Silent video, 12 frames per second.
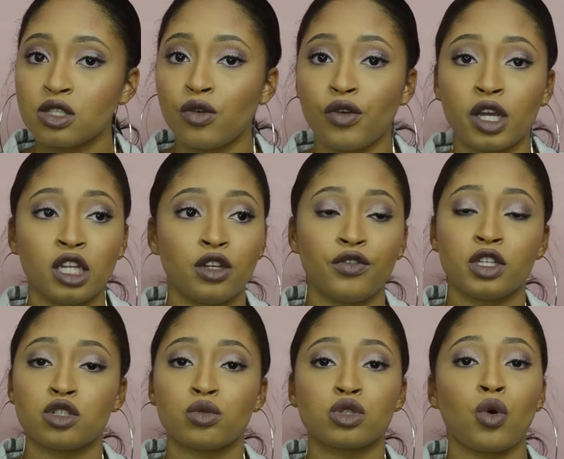for
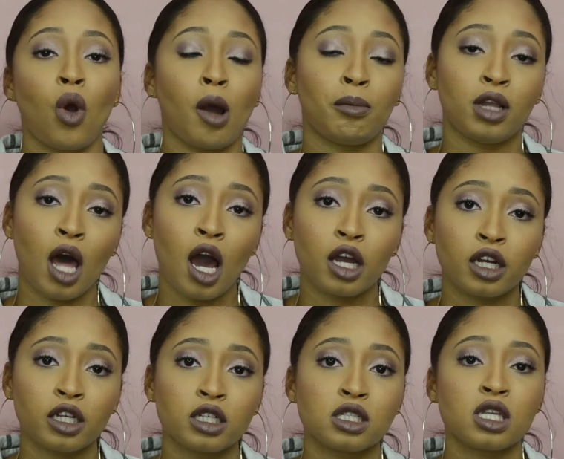individuals who are
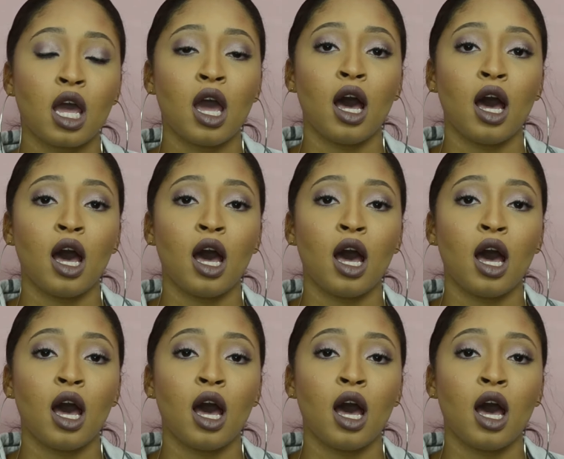bloggers.